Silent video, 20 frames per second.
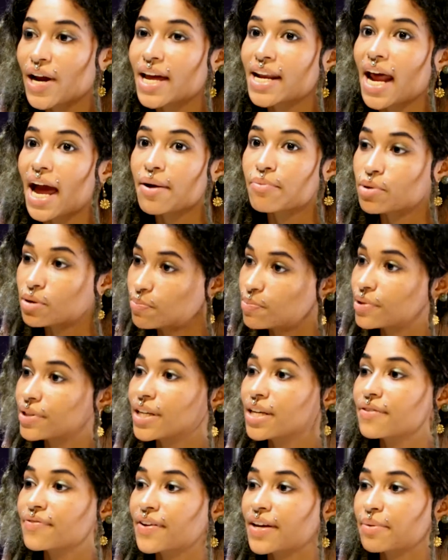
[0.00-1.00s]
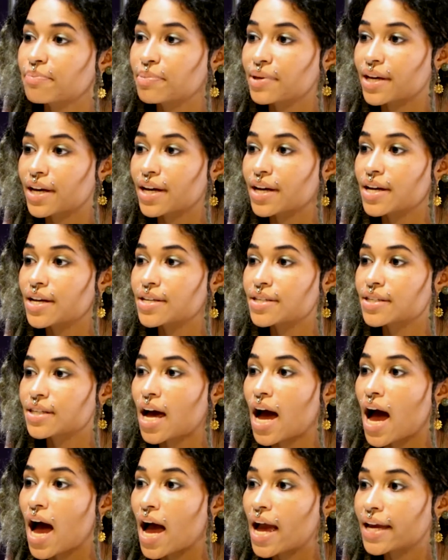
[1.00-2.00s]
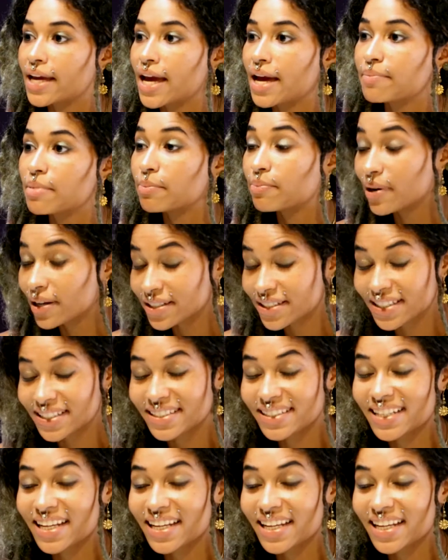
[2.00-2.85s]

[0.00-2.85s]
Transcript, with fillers: and I would believe it because I am abundant